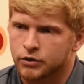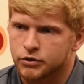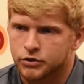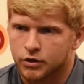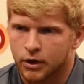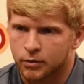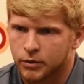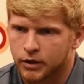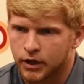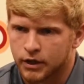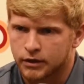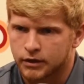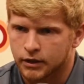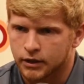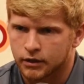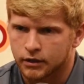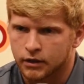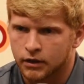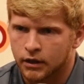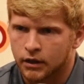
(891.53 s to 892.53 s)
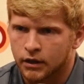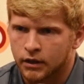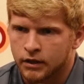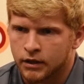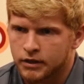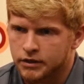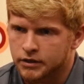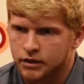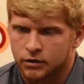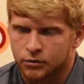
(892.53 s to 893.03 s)
So I mean, I think
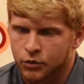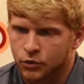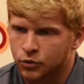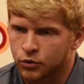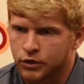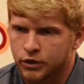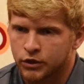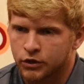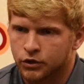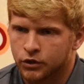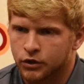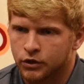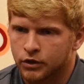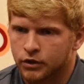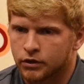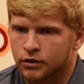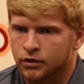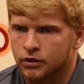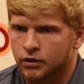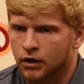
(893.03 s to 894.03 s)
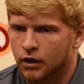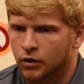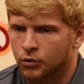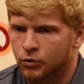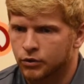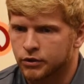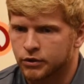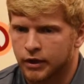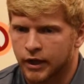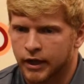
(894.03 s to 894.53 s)
it's going to be really good
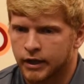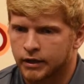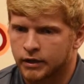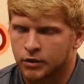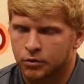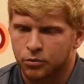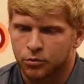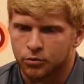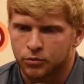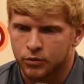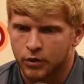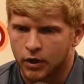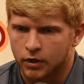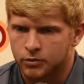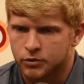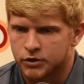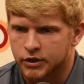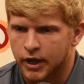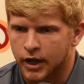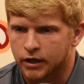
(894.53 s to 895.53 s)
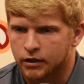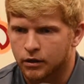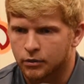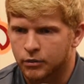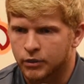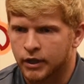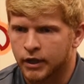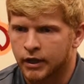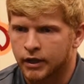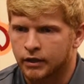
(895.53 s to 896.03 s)
with Aiden and Jack
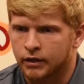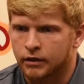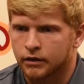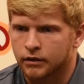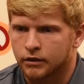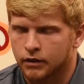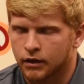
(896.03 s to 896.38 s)
coming in,